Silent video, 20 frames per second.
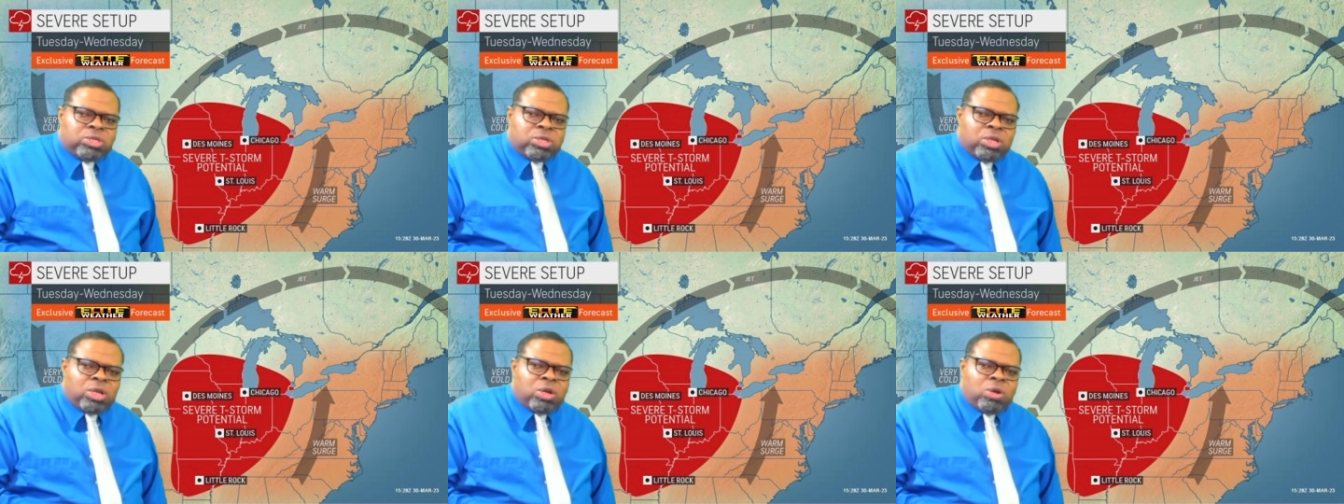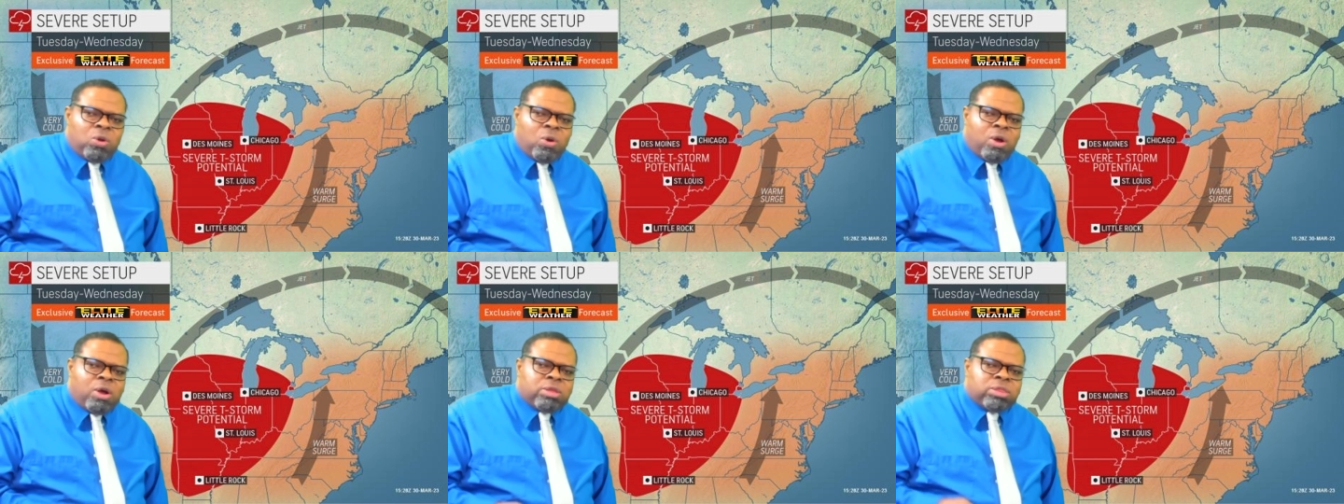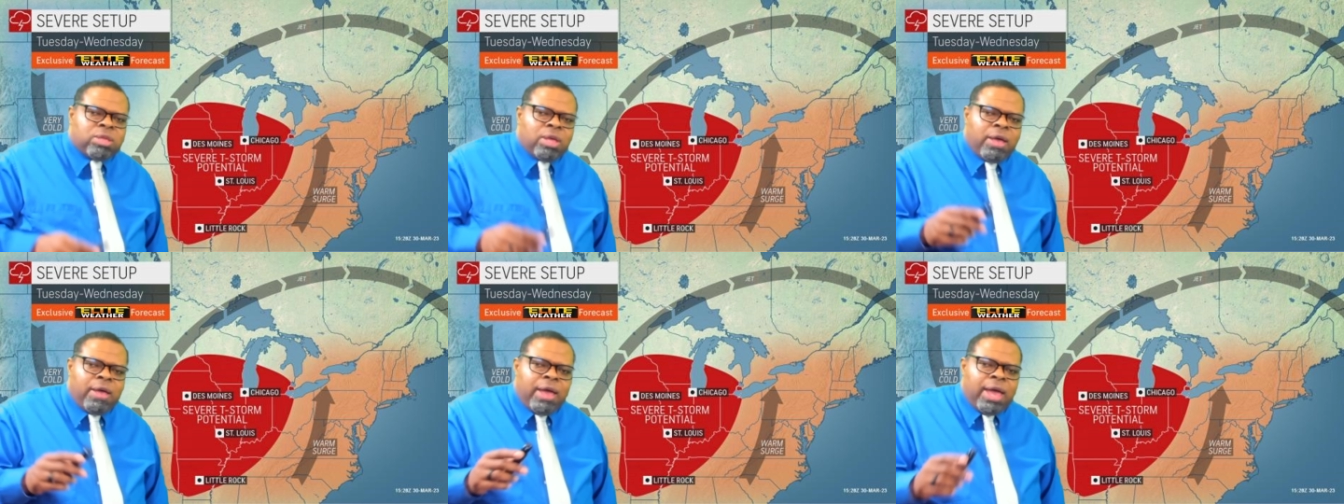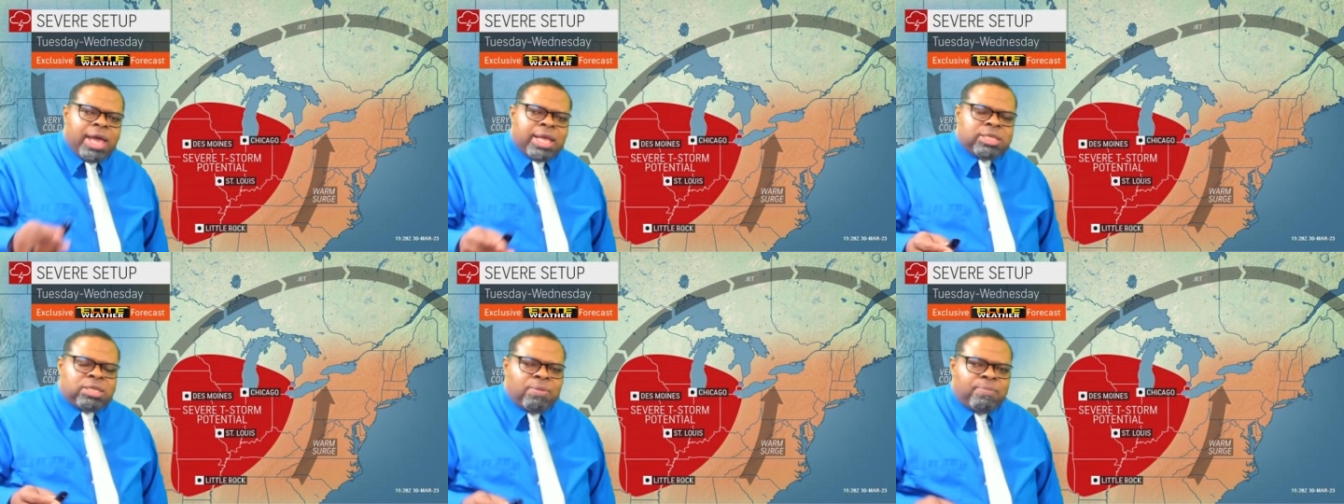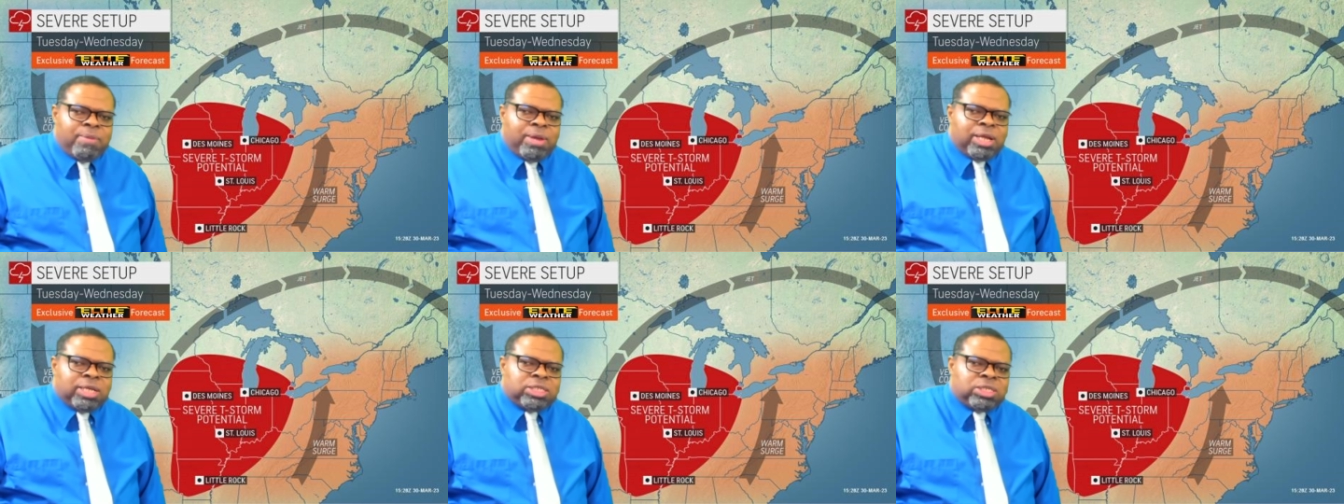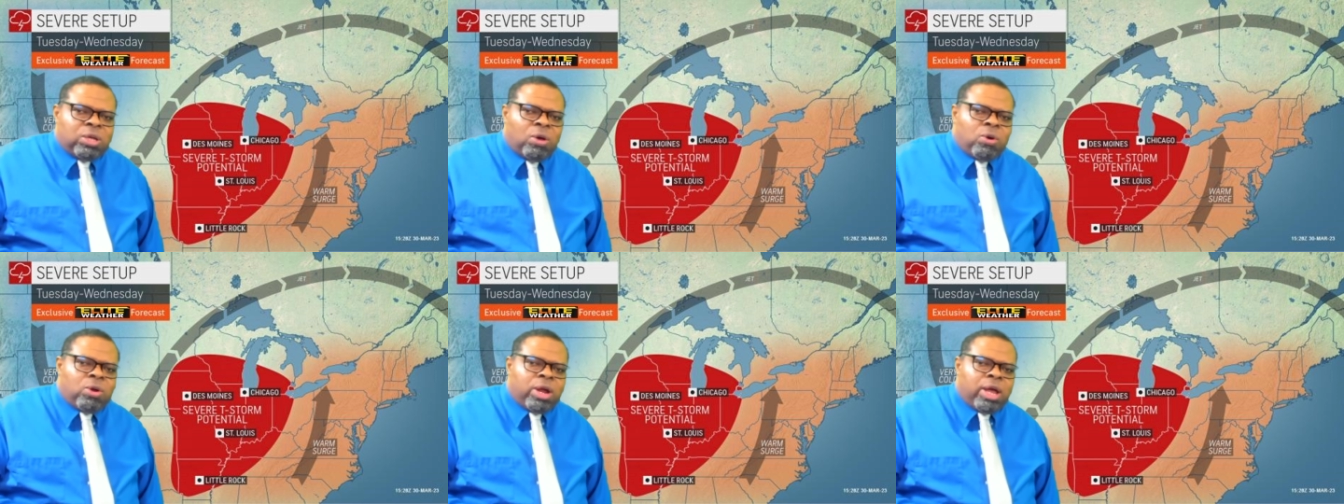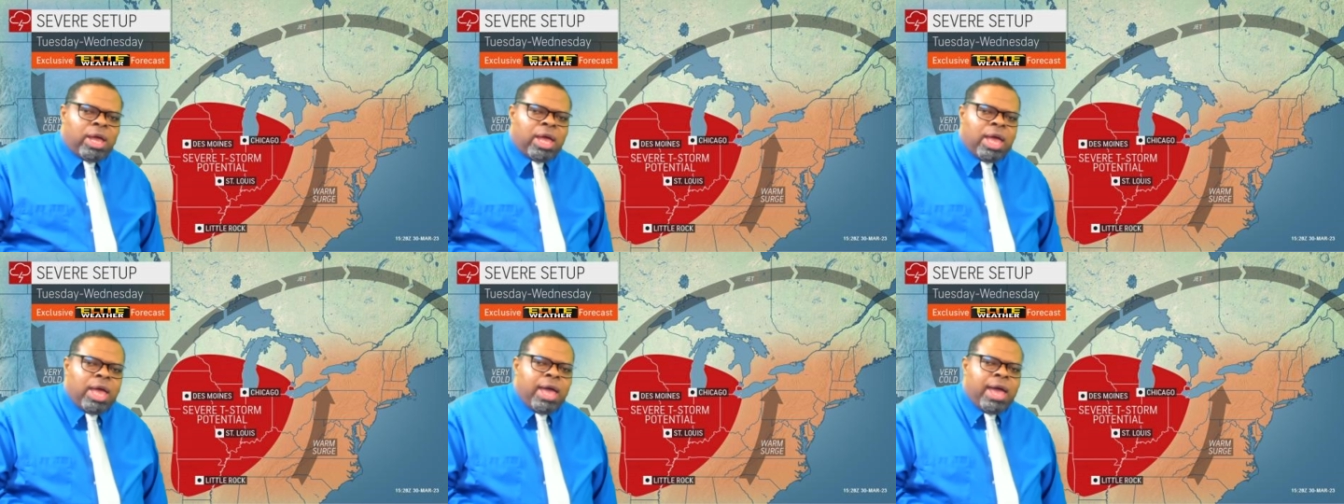to the north into
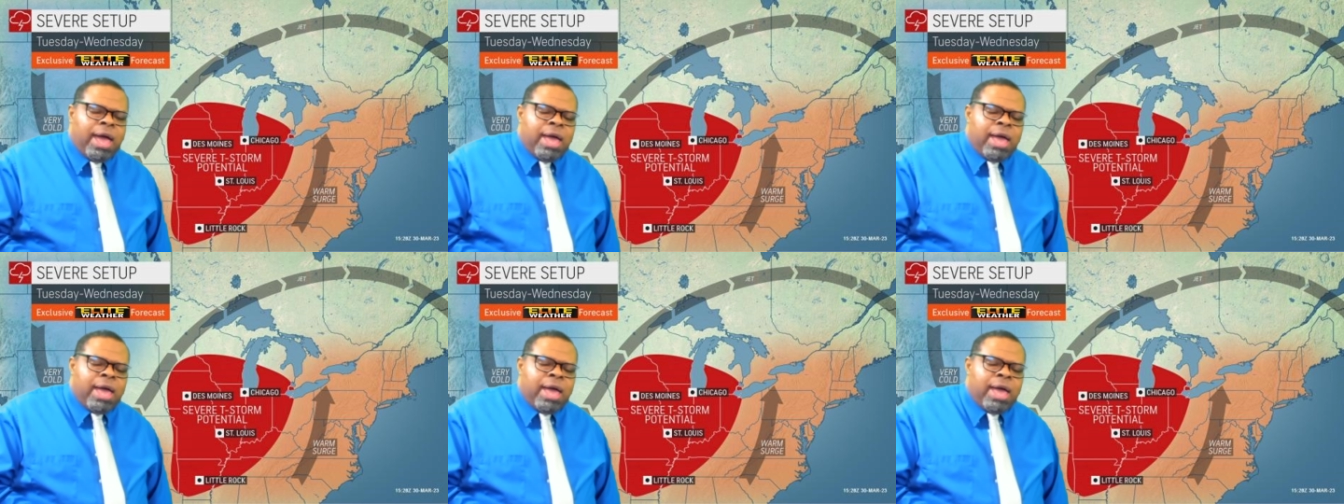Minnesota